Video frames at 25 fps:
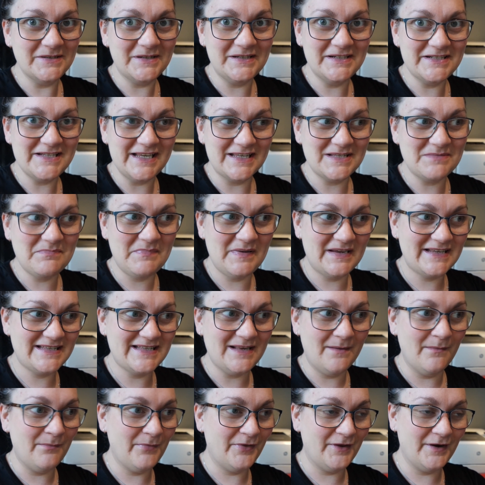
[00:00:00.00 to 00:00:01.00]
You can just pick
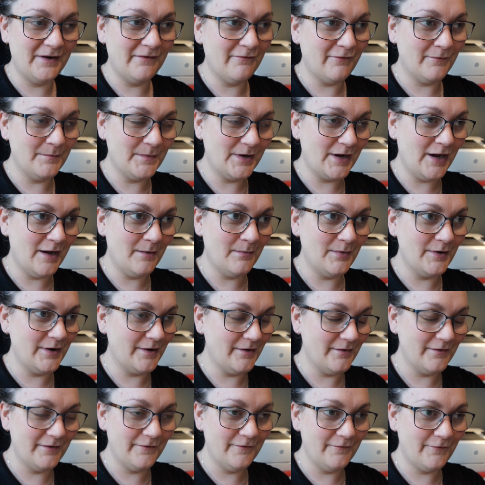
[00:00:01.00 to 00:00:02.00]
something from the
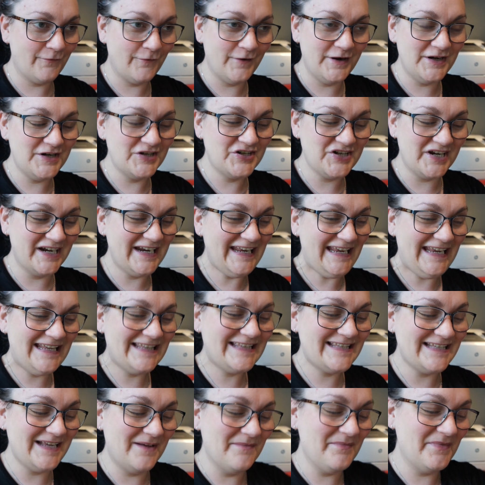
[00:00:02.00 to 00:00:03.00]
cupboard or the fridge and
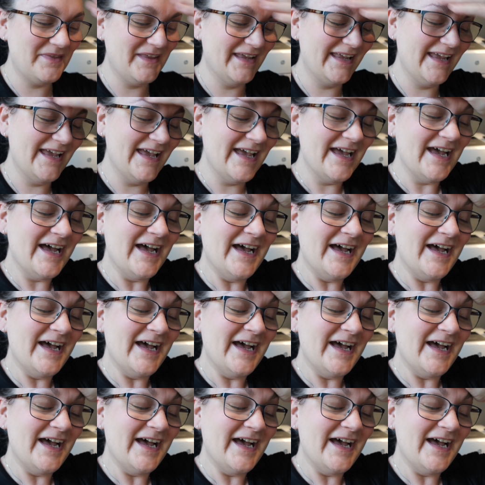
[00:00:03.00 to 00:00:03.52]
eat something.